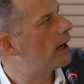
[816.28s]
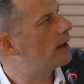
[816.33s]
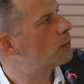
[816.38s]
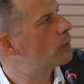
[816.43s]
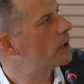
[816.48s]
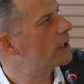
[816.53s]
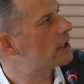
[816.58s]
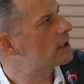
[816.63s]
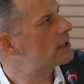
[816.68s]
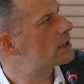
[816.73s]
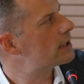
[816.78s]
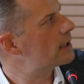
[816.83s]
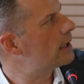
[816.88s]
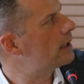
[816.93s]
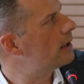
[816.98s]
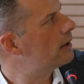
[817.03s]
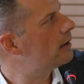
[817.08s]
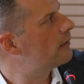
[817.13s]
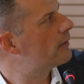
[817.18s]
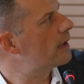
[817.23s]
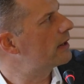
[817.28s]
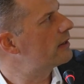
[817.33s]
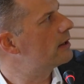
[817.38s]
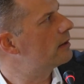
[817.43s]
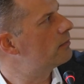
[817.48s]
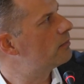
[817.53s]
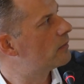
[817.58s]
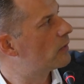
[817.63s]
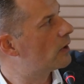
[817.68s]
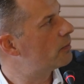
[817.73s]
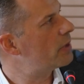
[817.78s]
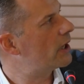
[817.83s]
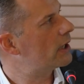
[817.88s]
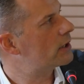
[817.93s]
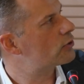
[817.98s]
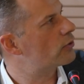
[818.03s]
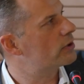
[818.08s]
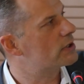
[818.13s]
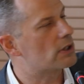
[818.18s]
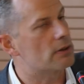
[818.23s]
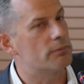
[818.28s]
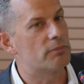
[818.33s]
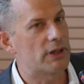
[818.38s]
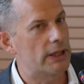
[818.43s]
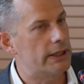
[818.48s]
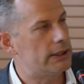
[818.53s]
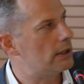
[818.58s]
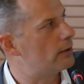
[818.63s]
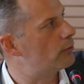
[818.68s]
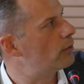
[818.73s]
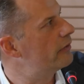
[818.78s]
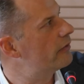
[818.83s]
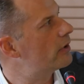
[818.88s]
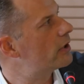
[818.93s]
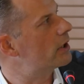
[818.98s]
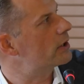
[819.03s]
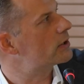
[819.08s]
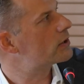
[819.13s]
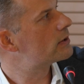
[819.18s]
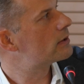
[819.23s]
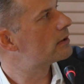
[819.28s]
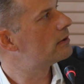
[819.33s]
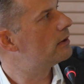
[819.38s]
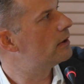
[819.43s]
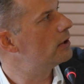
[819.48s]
we can see that the picture is completely reversed.